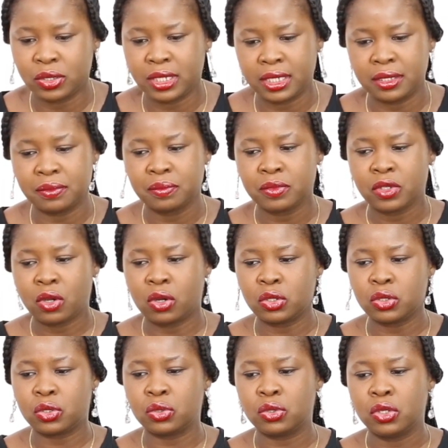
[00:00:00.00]
Then
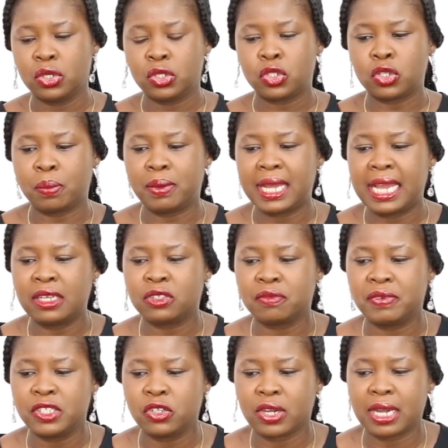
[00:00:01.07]
also suppliers of
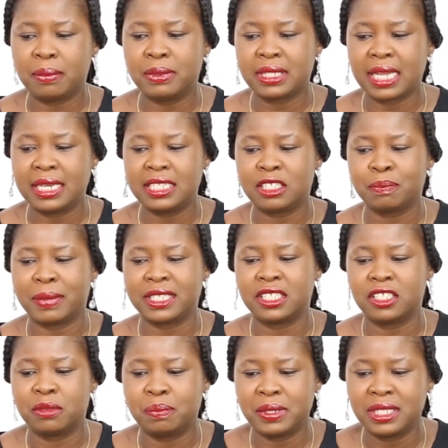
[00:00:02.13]
venture capitalists
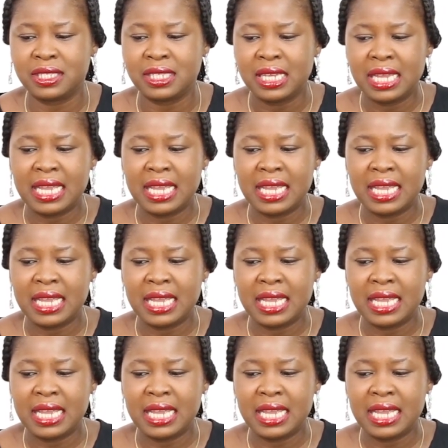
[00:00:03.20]
participate